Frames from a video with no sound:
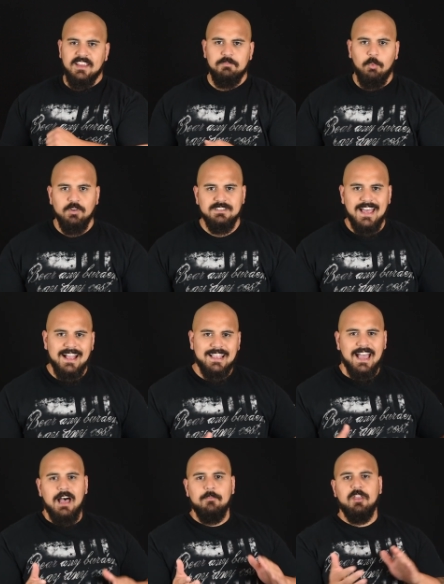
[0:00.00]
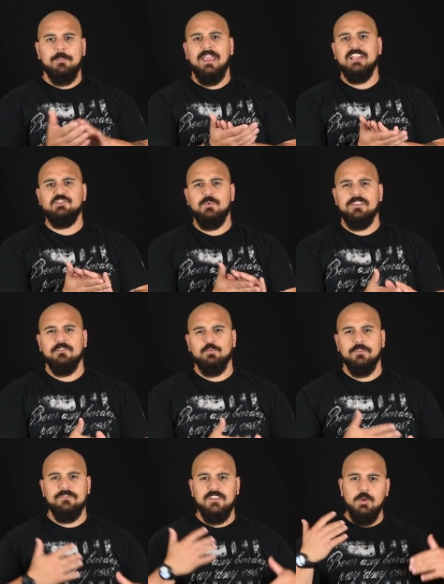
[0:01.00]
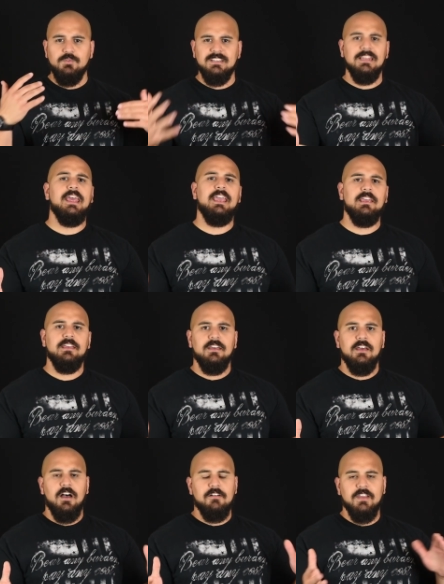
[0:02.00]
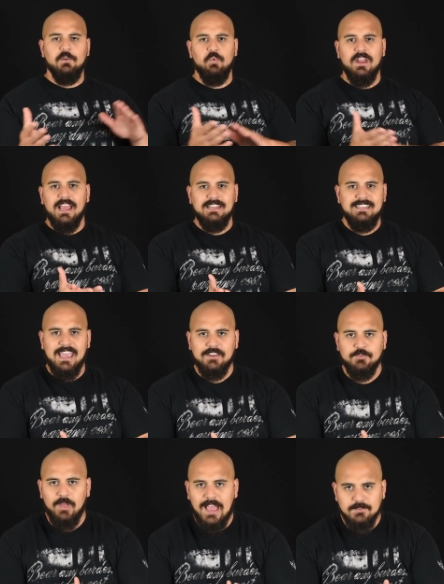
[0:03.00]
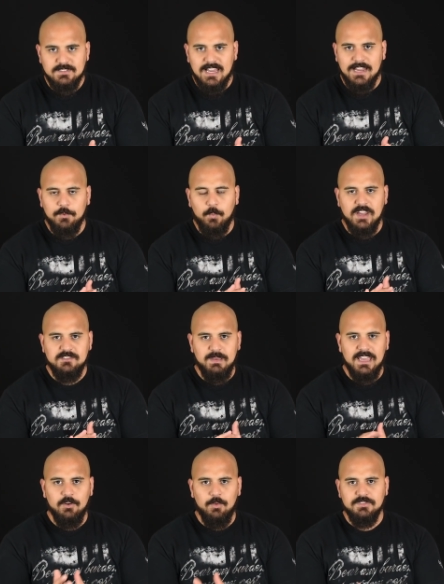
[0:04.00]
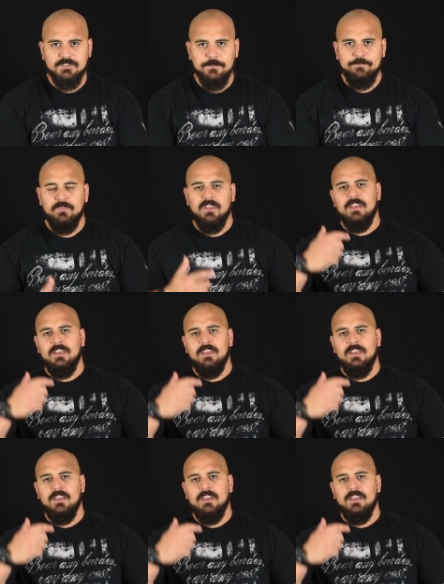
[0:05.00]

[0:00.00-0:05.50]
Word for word: DaveMoore.com coming at you with a review today of a RedEye Tactical outside the waistband holster.